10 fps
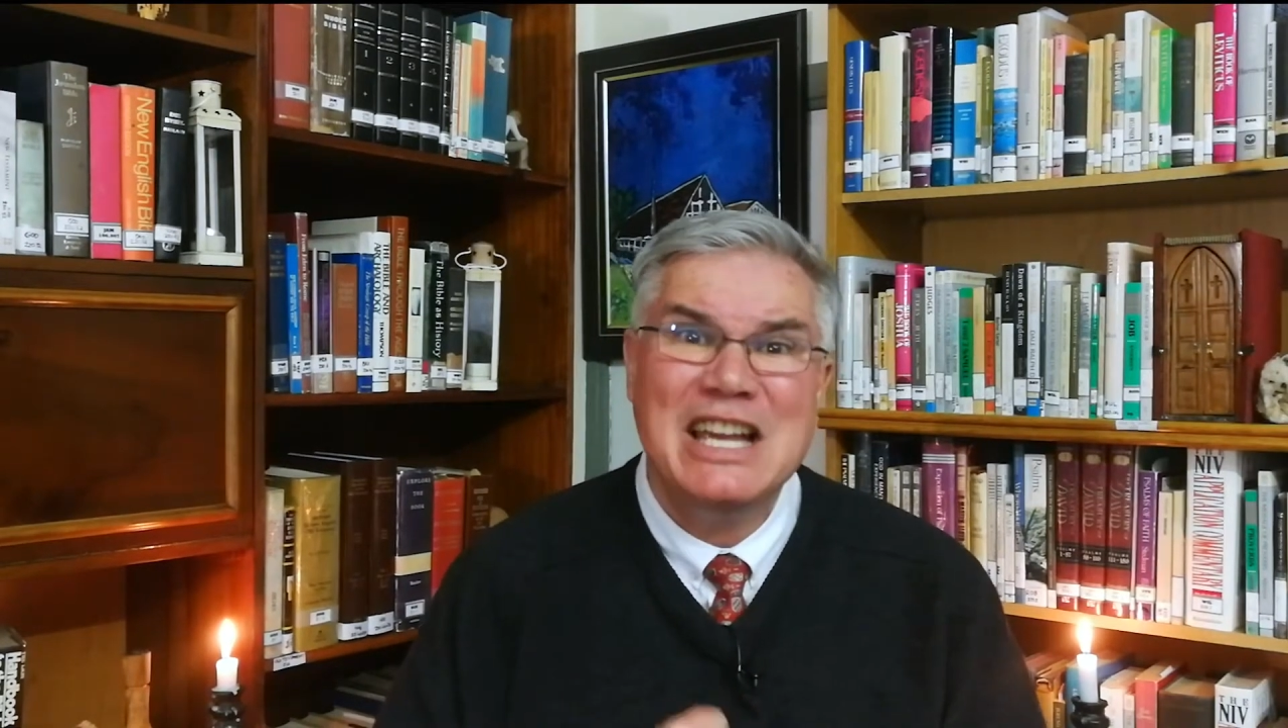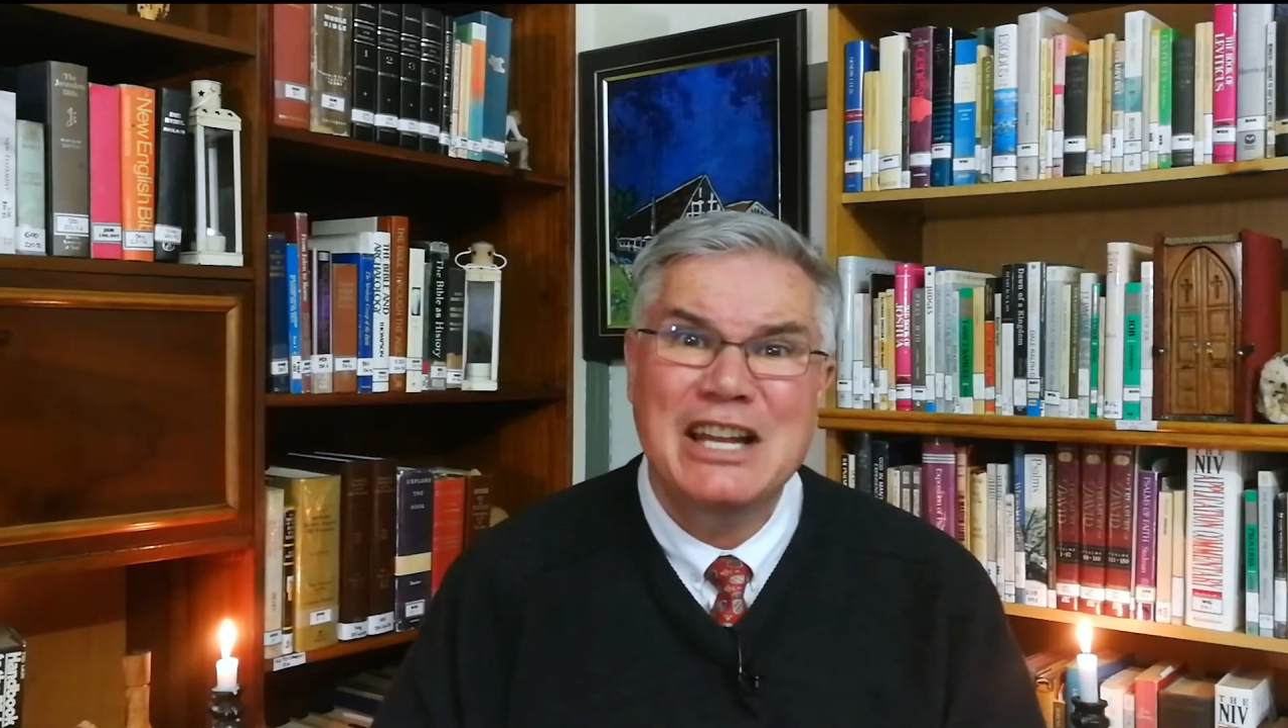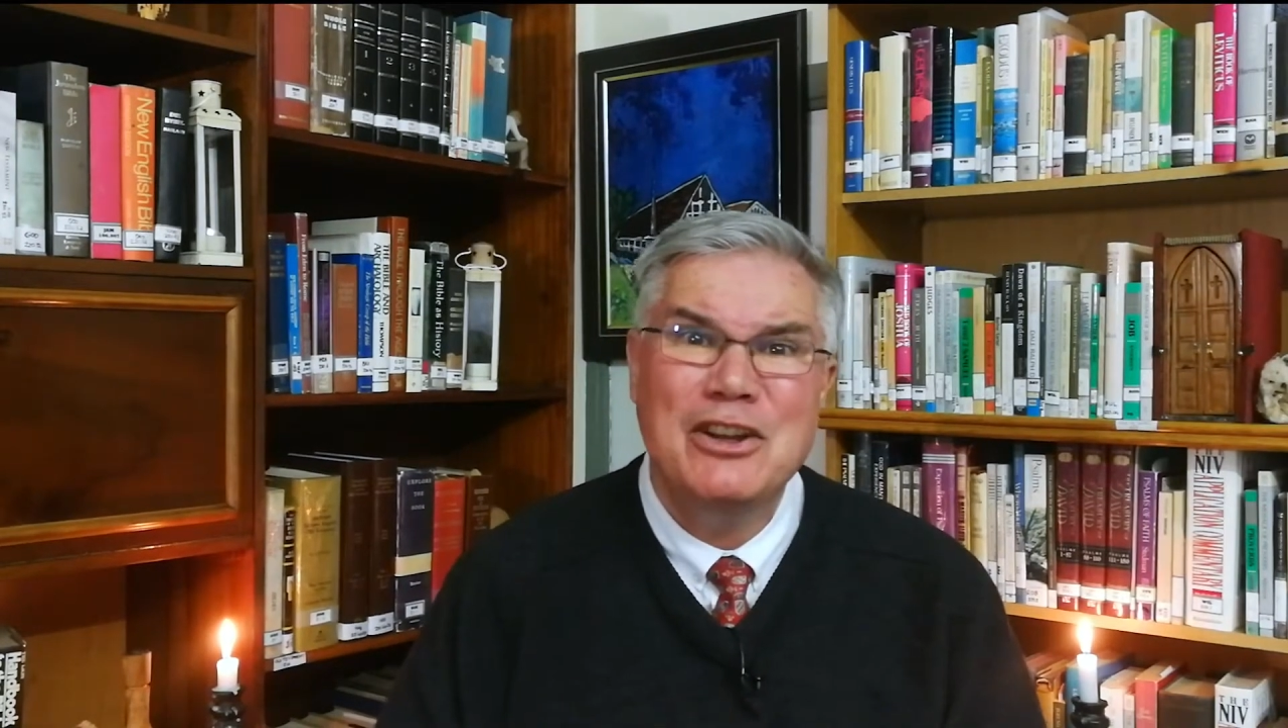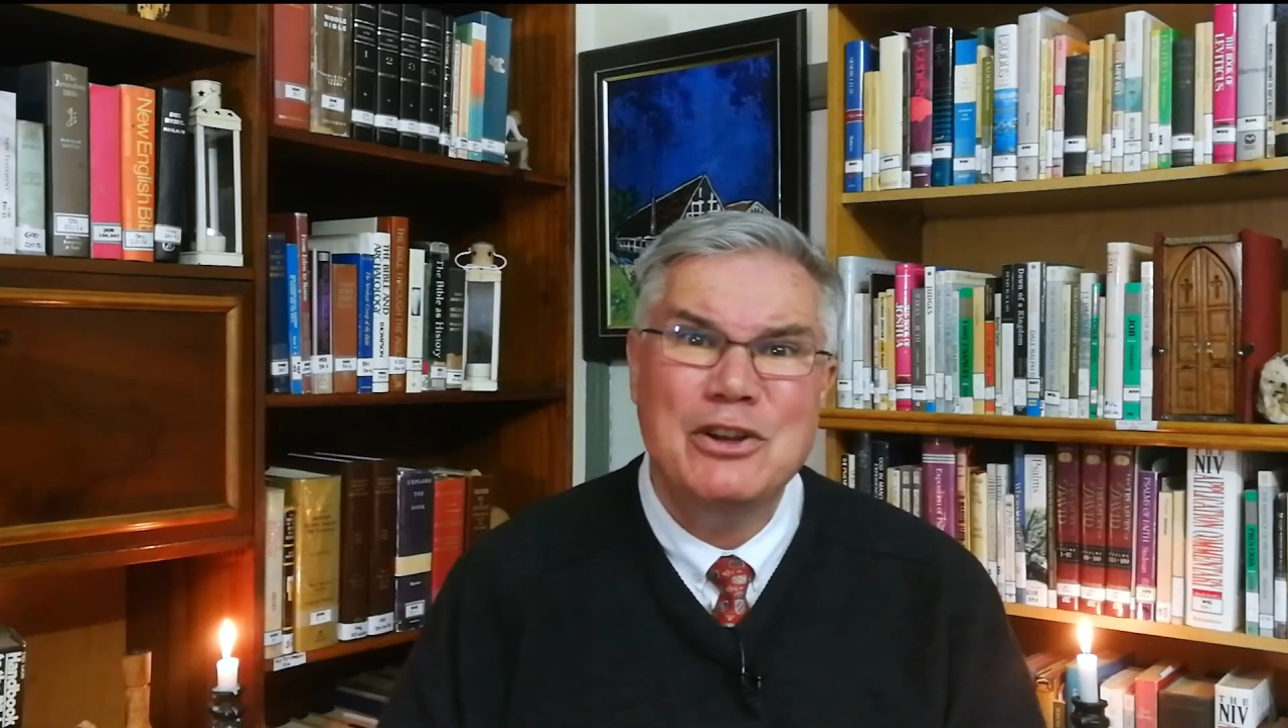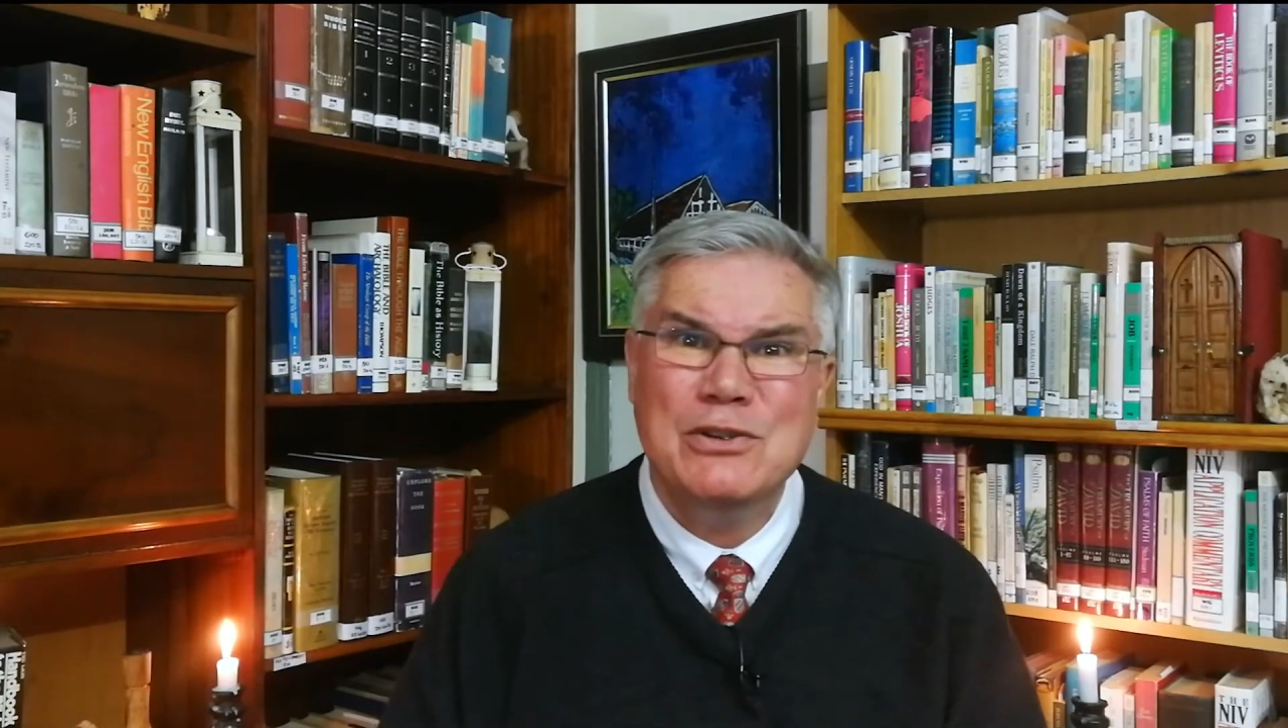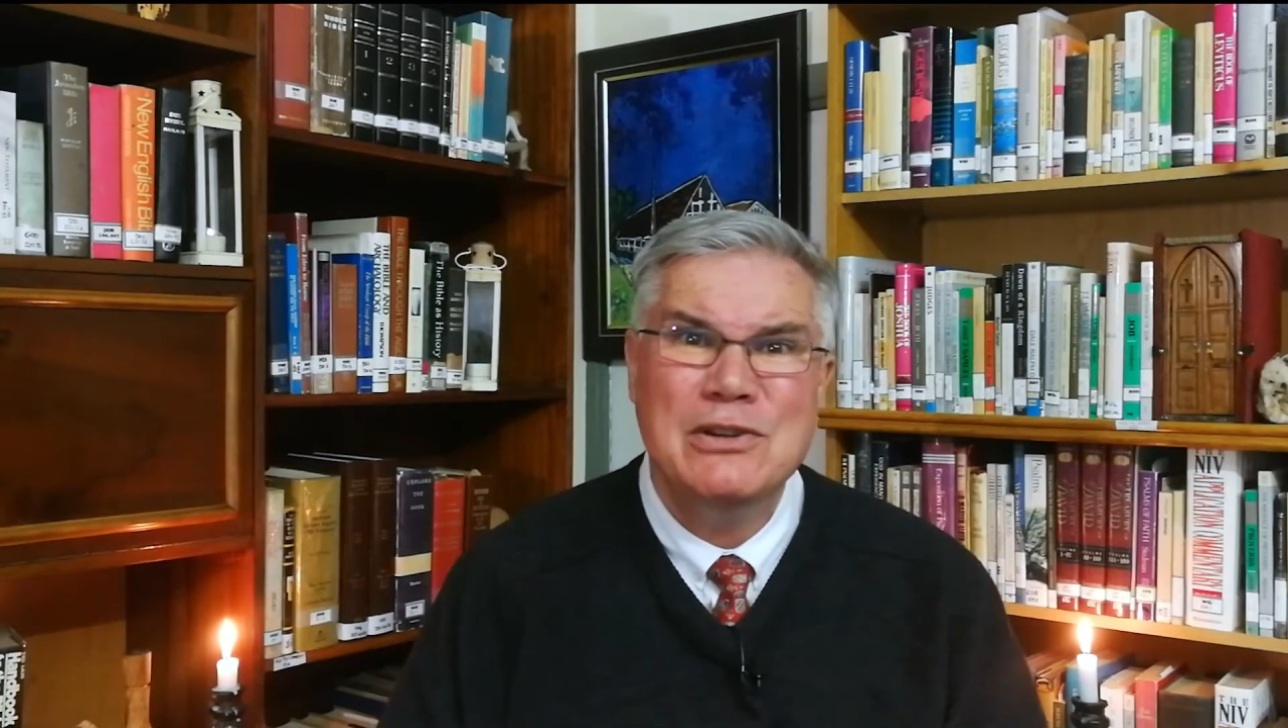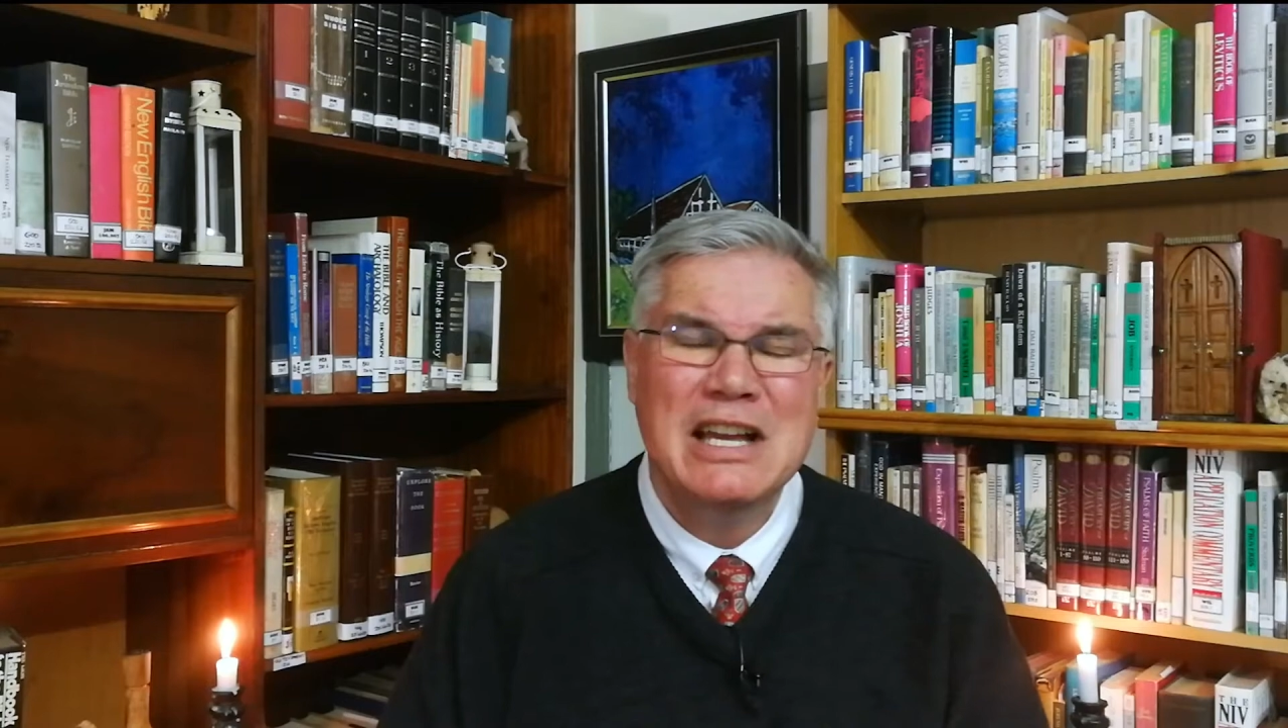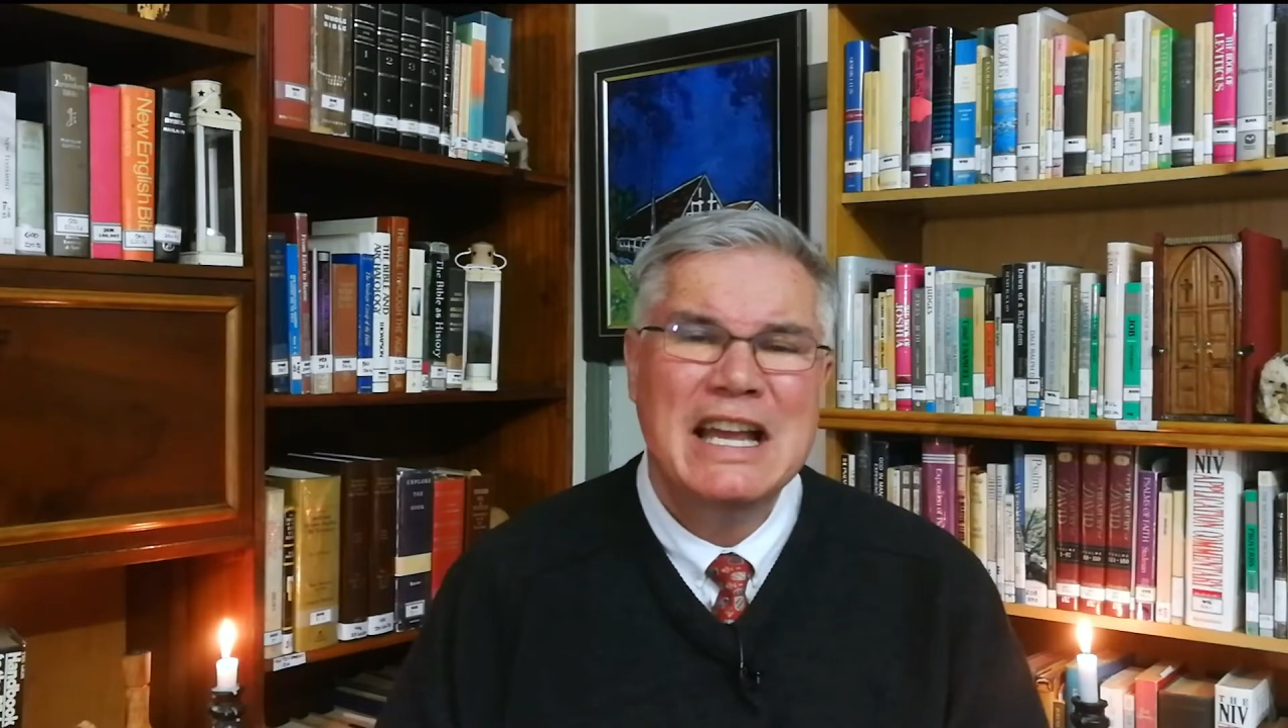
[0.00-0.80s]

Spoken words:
in you.